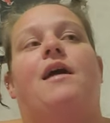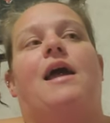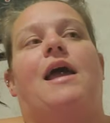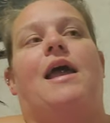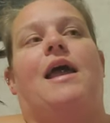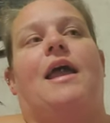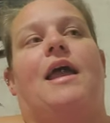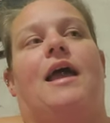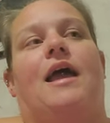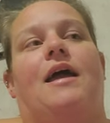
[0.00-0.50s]

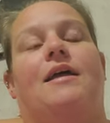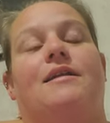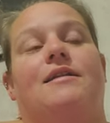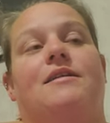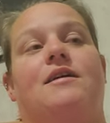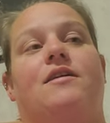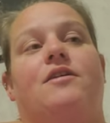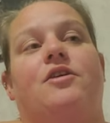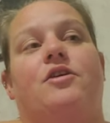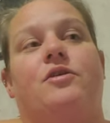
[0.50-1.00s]

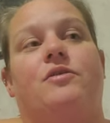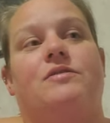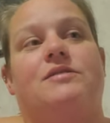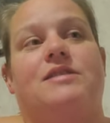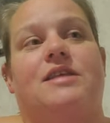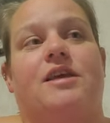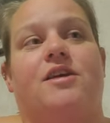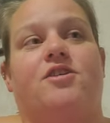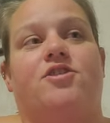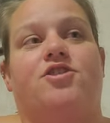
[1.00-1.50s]
and
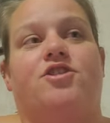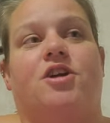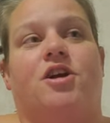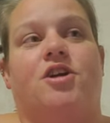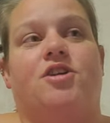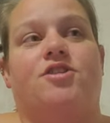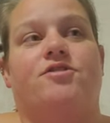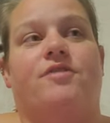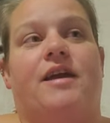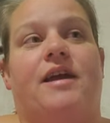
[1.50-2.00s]
use the
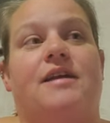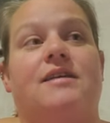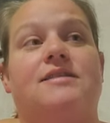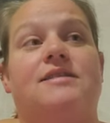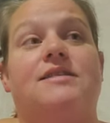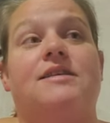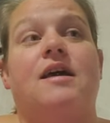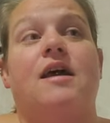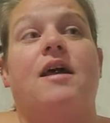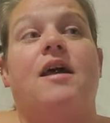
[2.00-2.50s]
Ensure
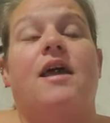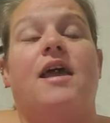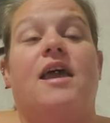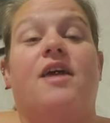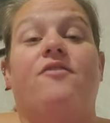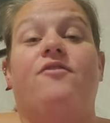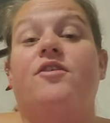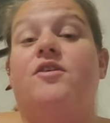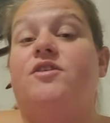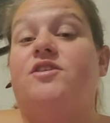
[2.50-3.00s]
drinks.
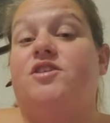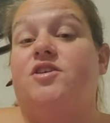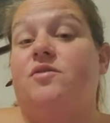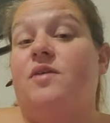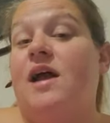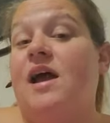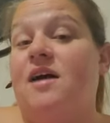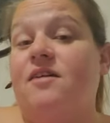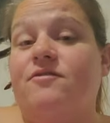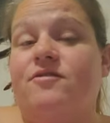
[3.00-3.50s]
If you
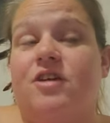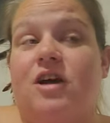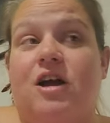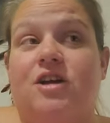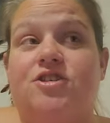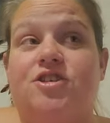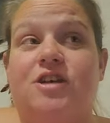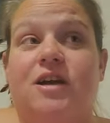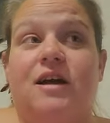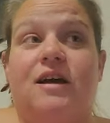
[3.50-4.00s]
do have
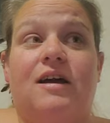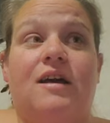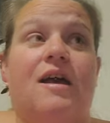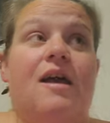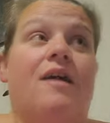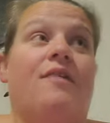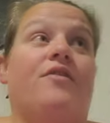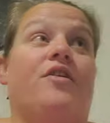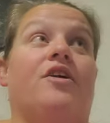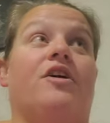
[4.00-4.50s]
nausea,
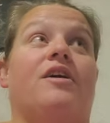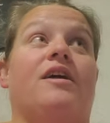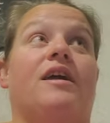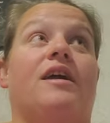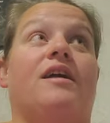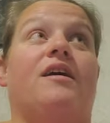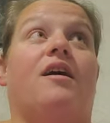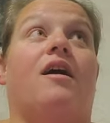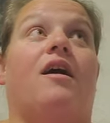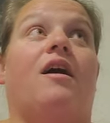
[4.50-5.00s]
there
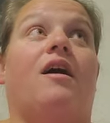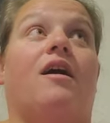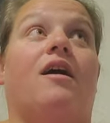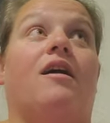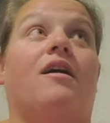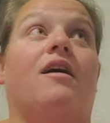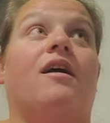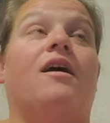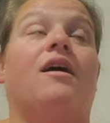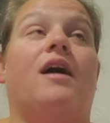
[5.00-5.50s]

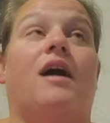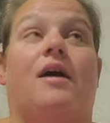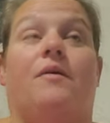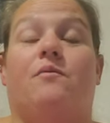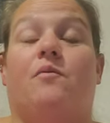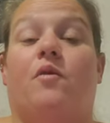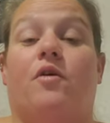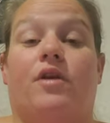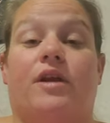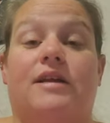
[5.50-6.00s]
are uh,
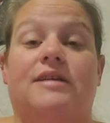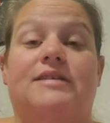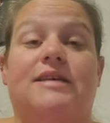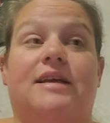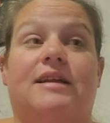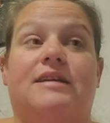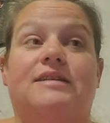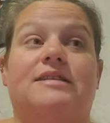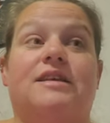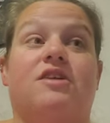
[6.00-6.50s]
morning
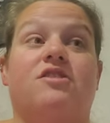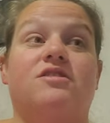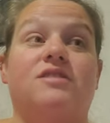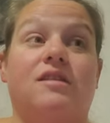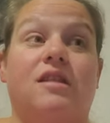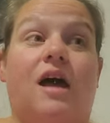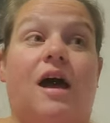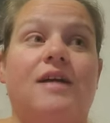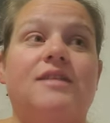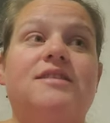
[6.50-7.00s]
sickness, there's
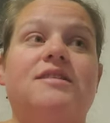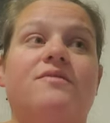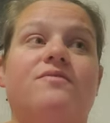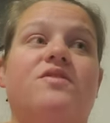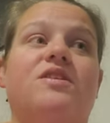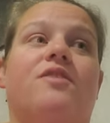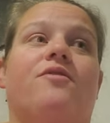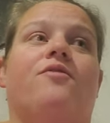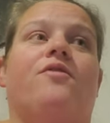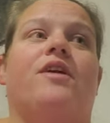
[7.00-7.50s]
lots
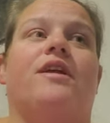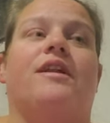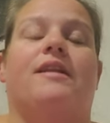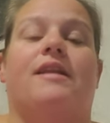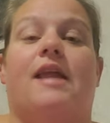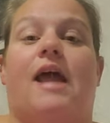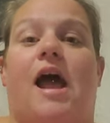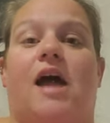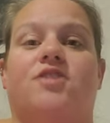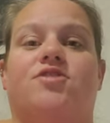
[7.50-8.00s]
of different
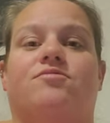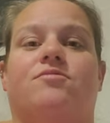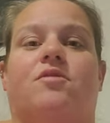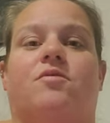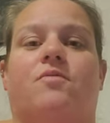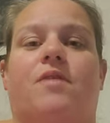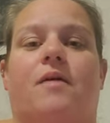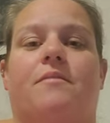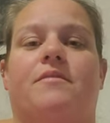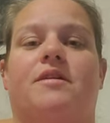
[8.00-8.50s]

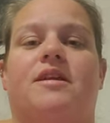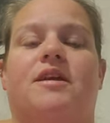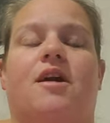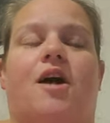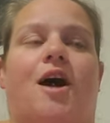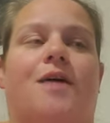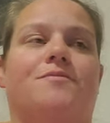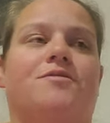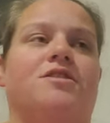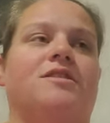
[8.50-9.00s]
natural remedy
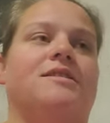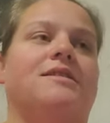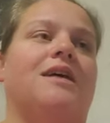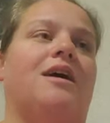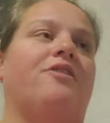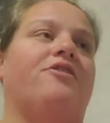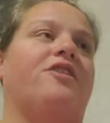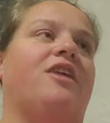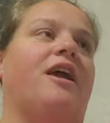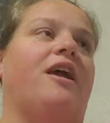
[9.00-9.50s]
options
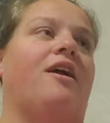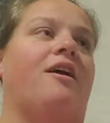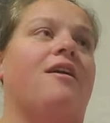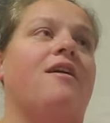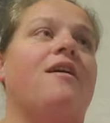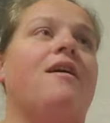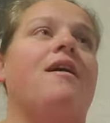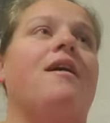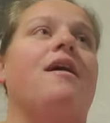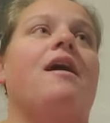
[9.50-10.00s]
out there.
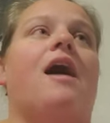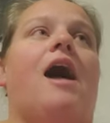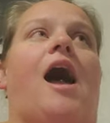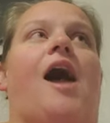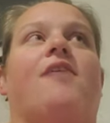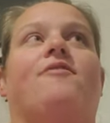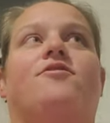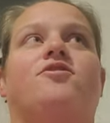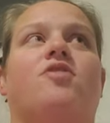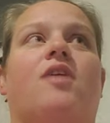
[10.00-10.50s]

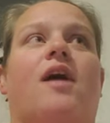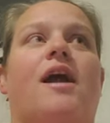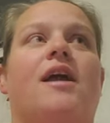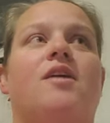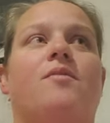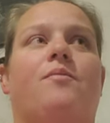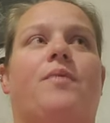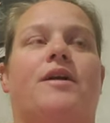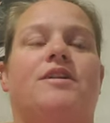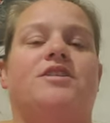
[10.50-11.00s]
I've tried
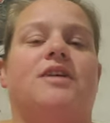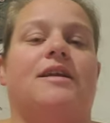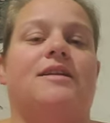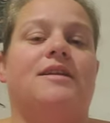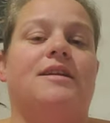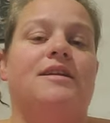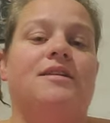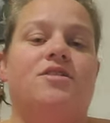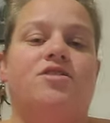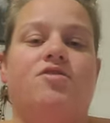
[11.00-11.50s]
a bunch. I
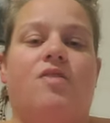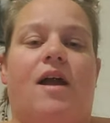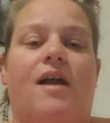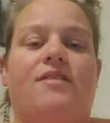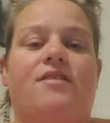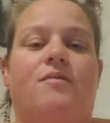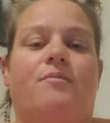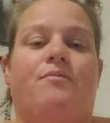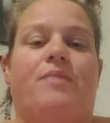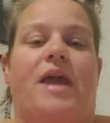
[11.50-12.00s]
didn't
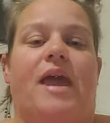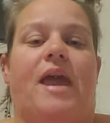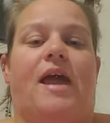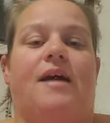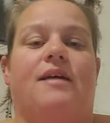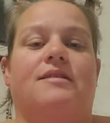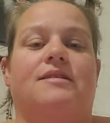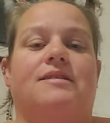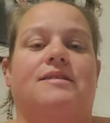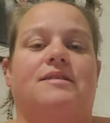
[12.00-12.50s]
try the
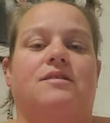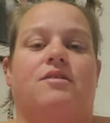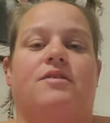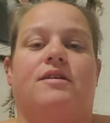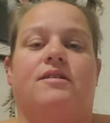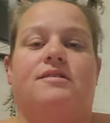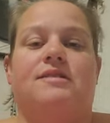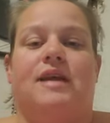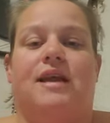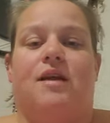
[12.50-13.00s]
bands. So
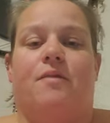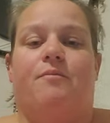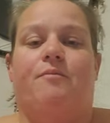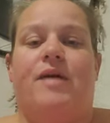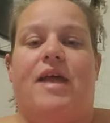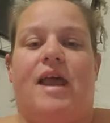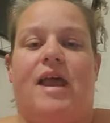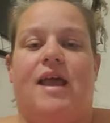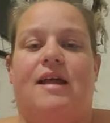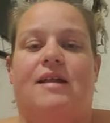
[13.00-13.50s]
there's like a
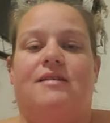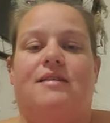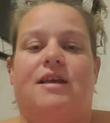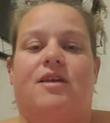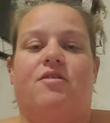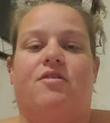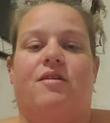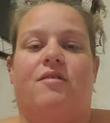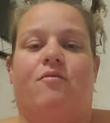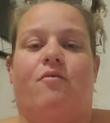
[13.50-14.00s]
band that
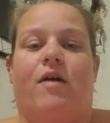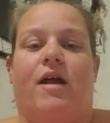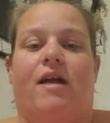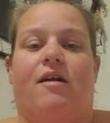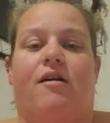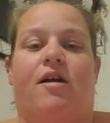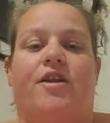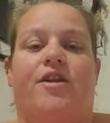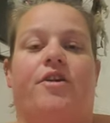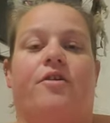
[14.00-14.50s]
you can
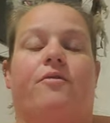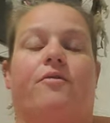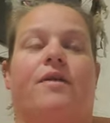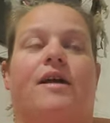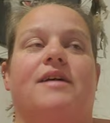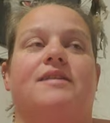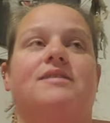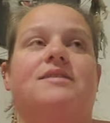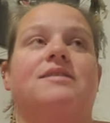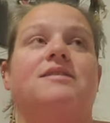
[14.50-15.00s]
wear on your
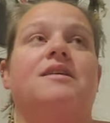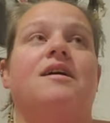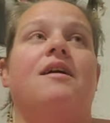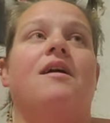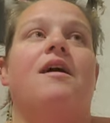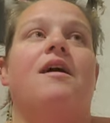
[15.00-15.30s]
wrist.